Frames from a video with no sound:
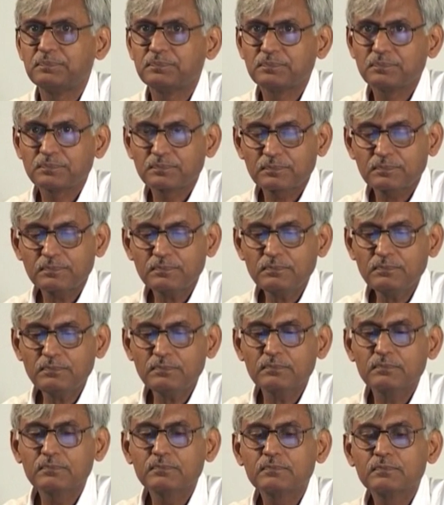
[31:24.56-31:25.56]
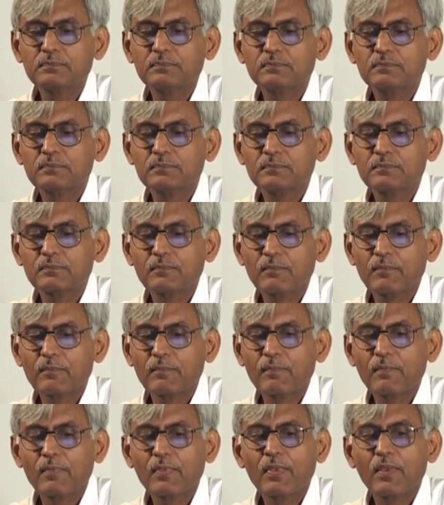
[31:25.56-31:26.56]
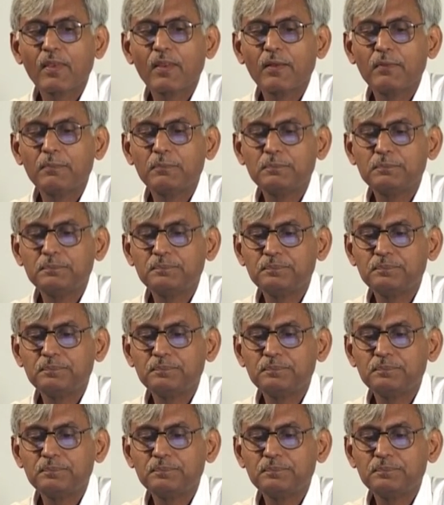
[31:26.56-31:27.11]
Nothing is said.